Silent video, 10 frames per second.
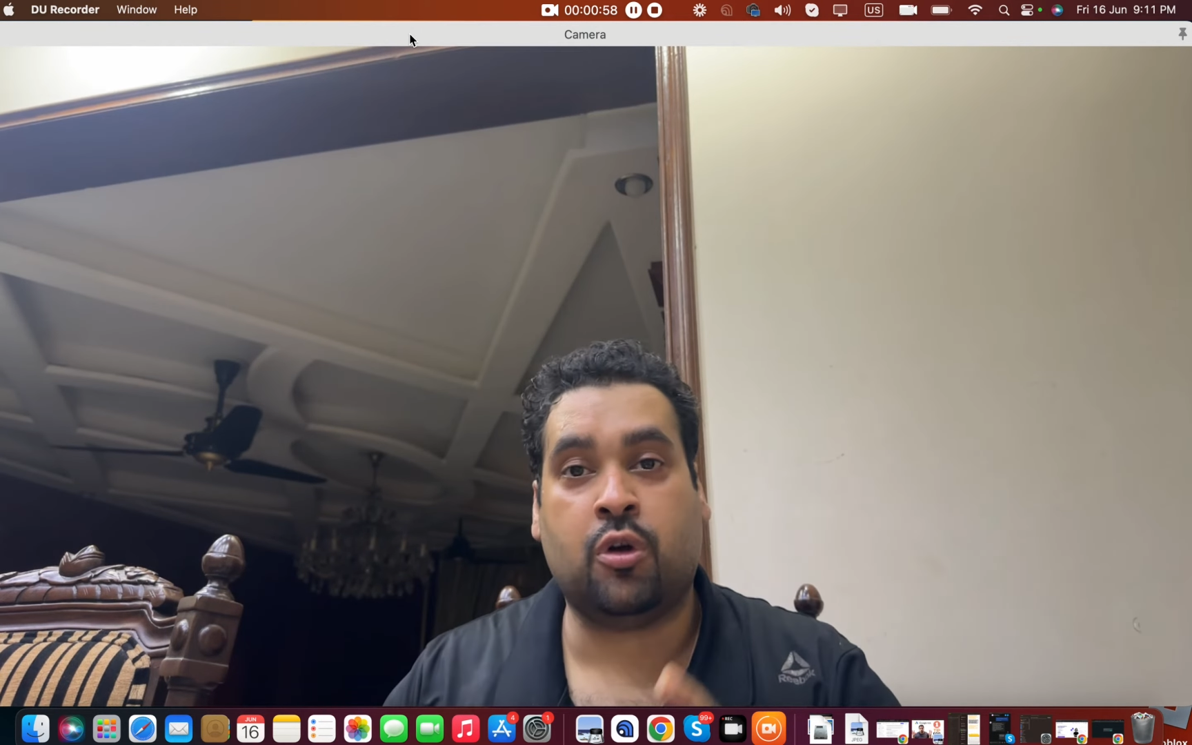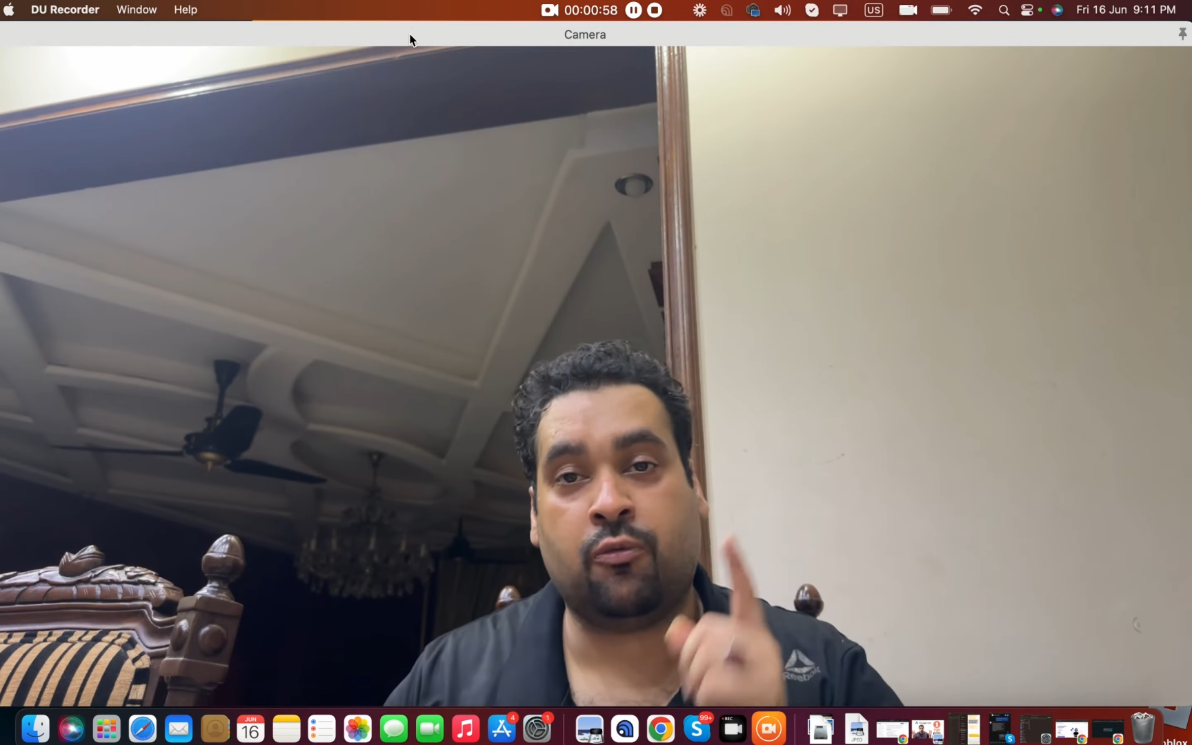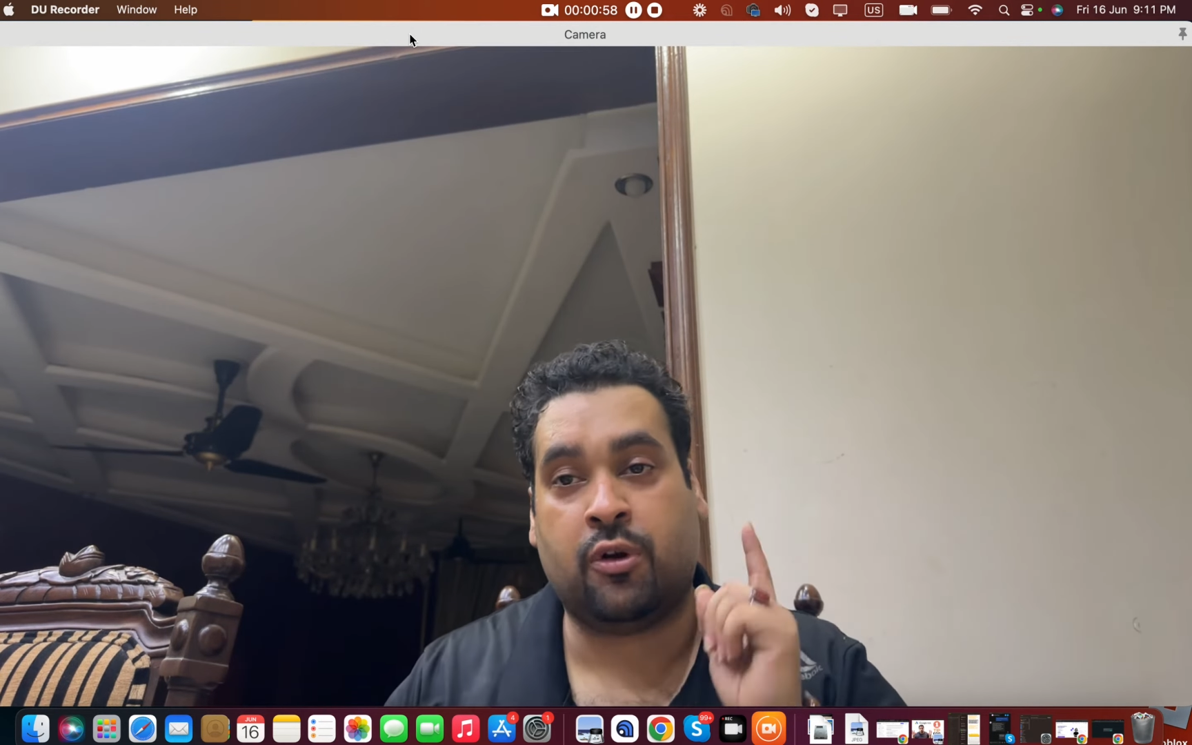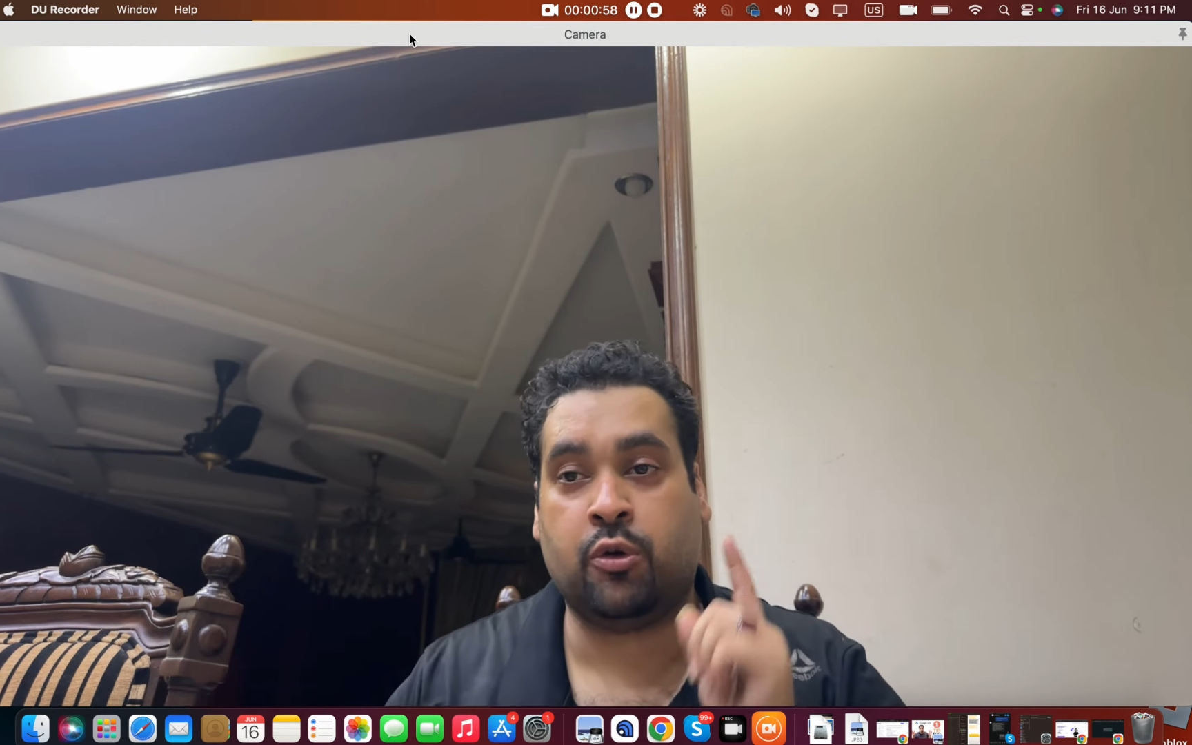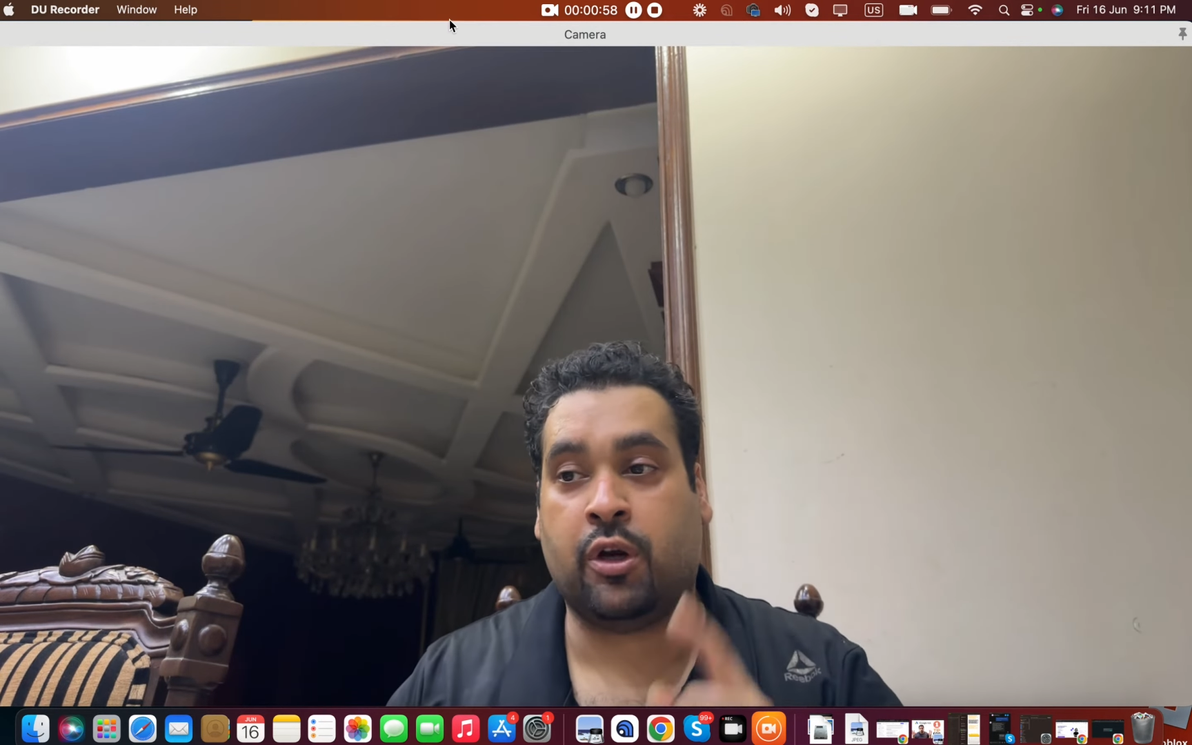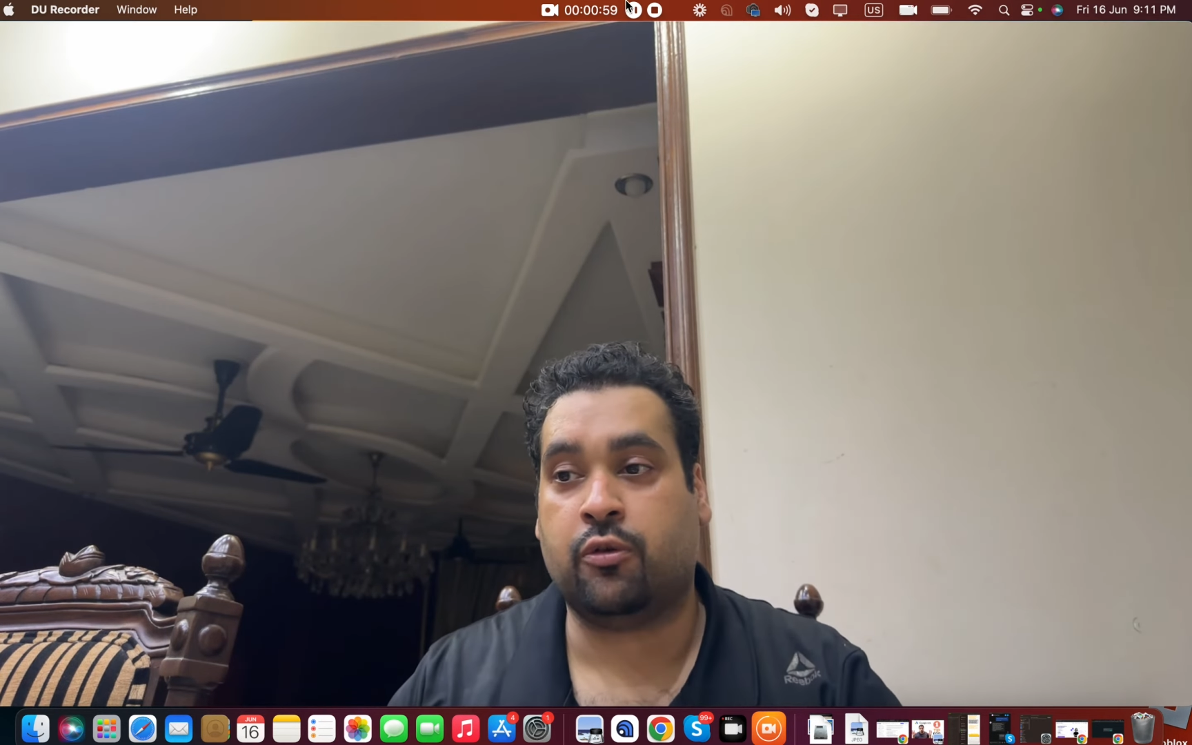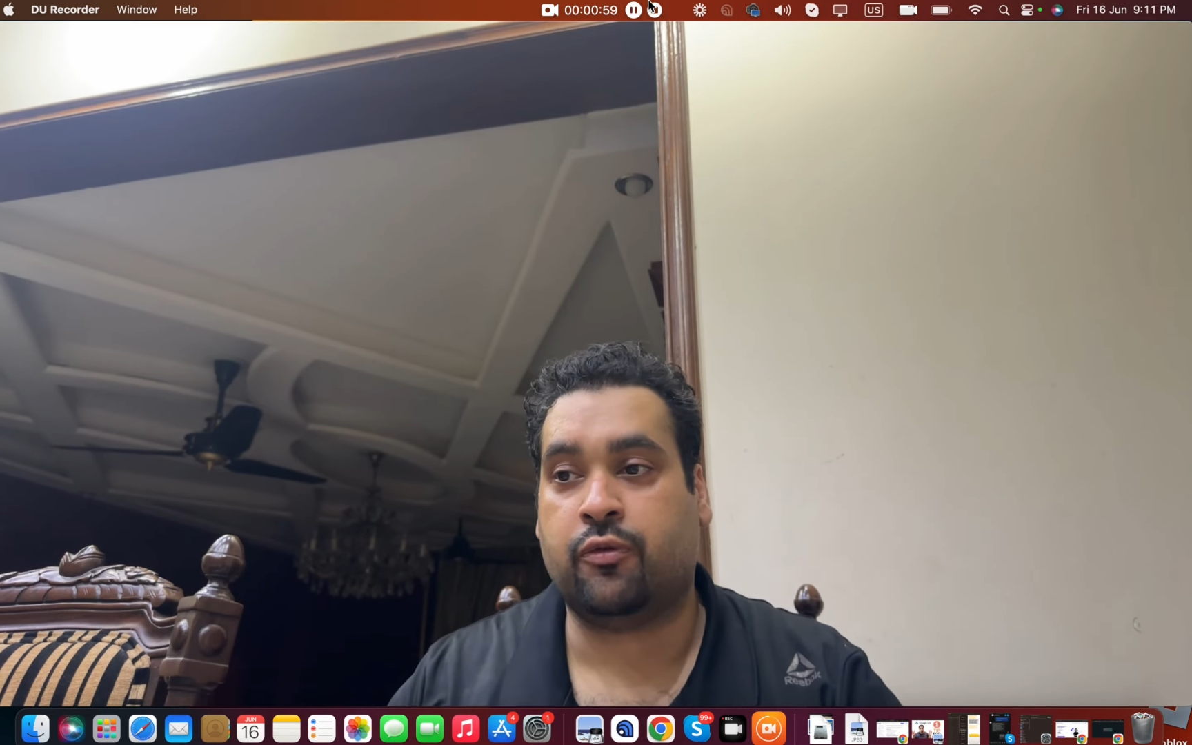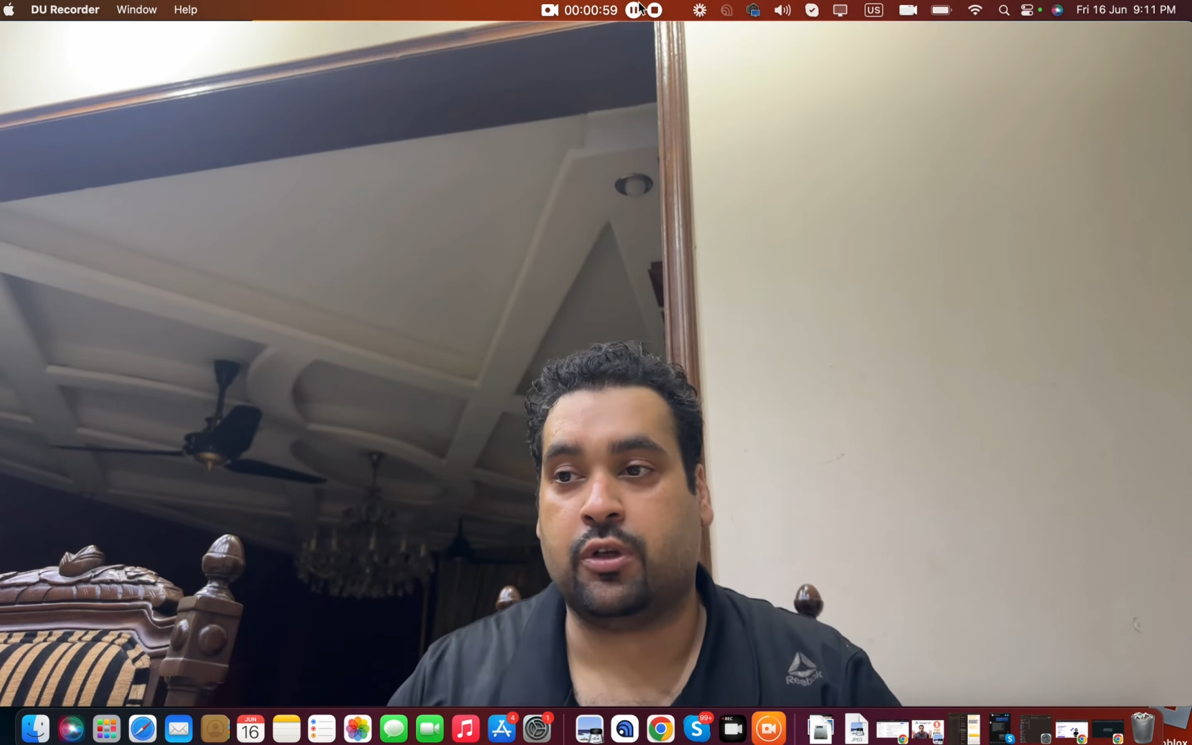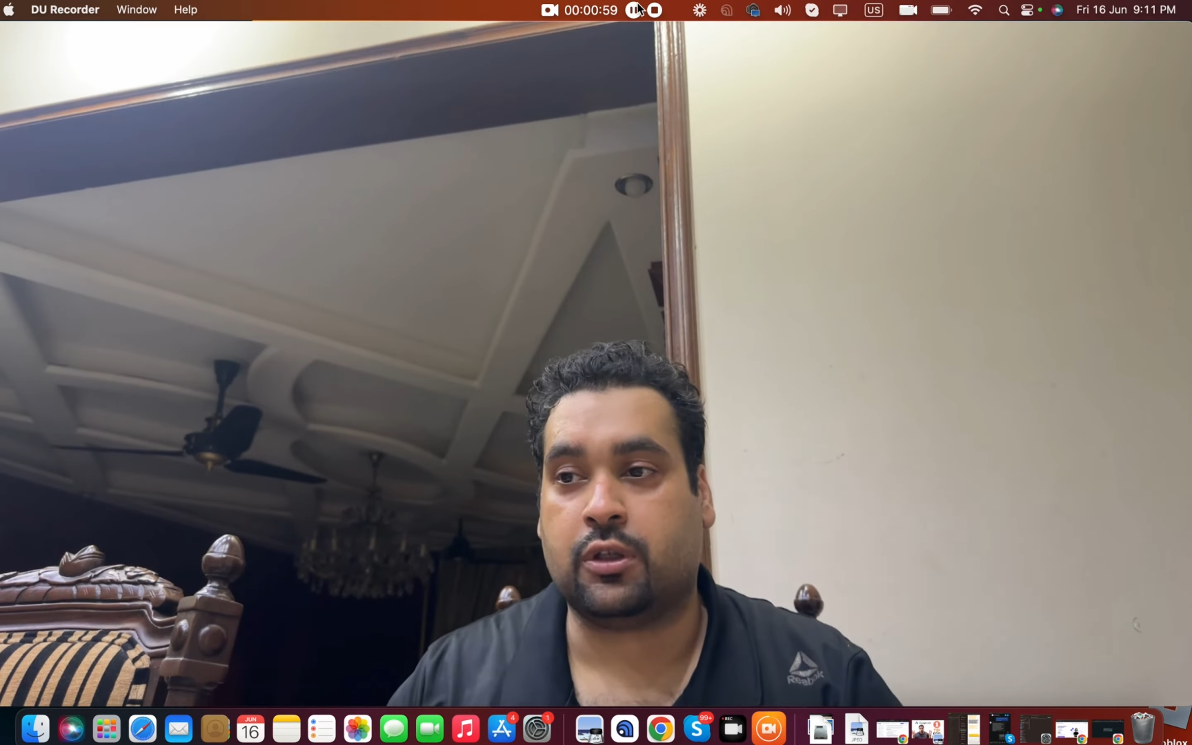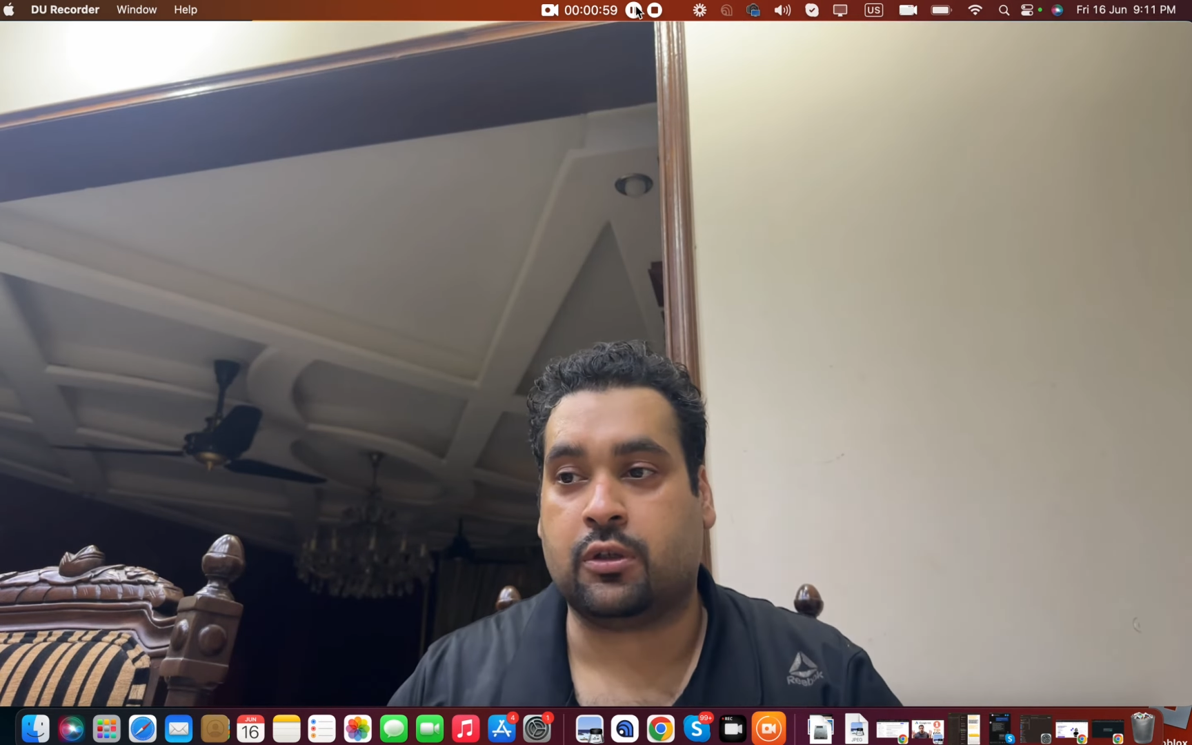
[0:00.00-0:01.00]
what you can do
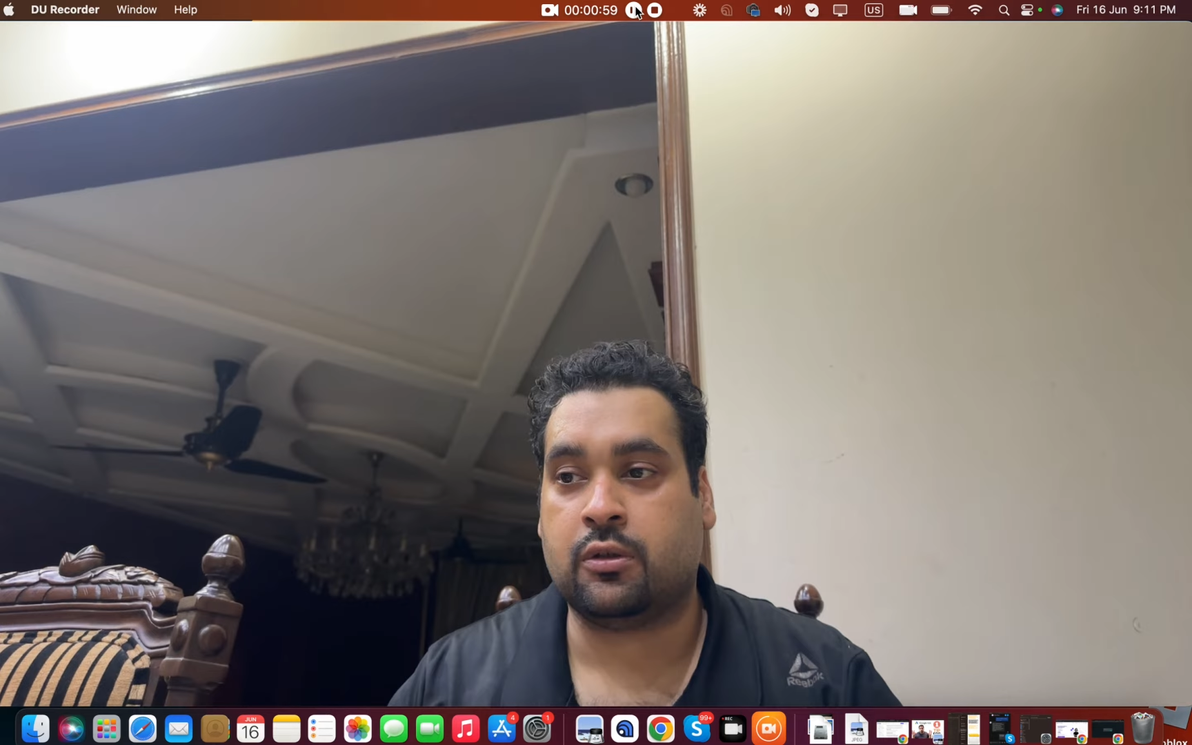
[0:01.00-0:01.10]
further.